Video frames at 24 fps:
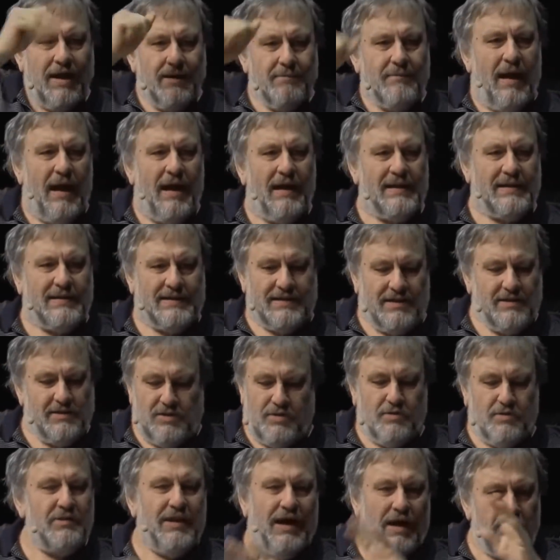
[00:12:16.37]
asking you
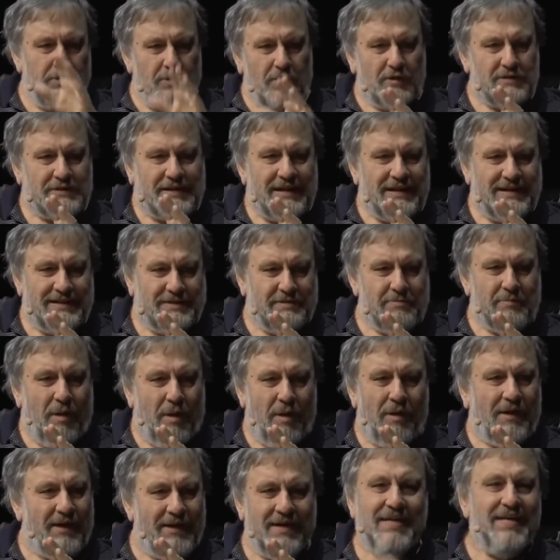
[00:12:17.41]
now, not read more,
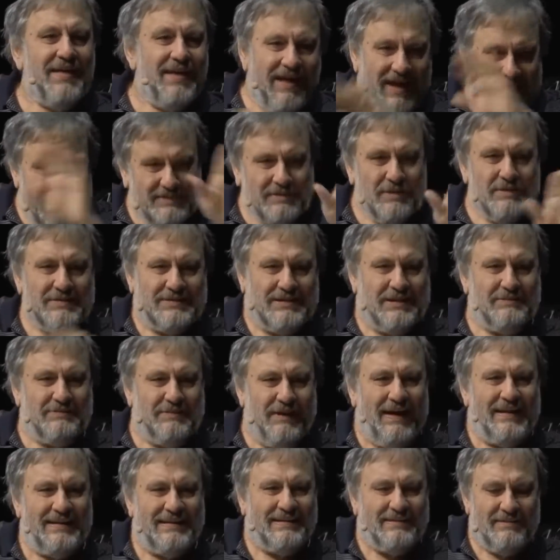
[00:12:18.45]
I don't
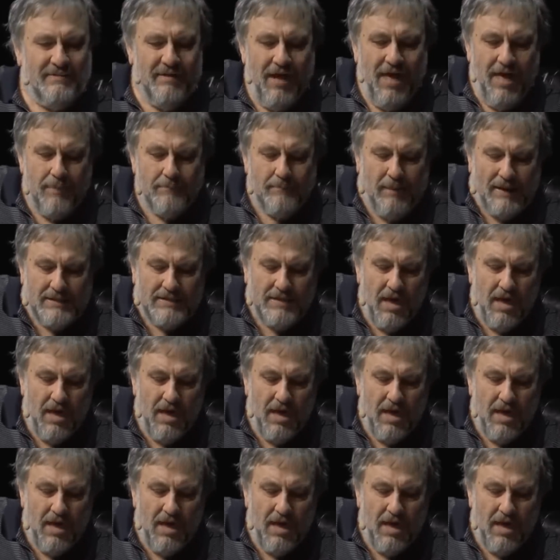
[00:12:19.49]
advise you, but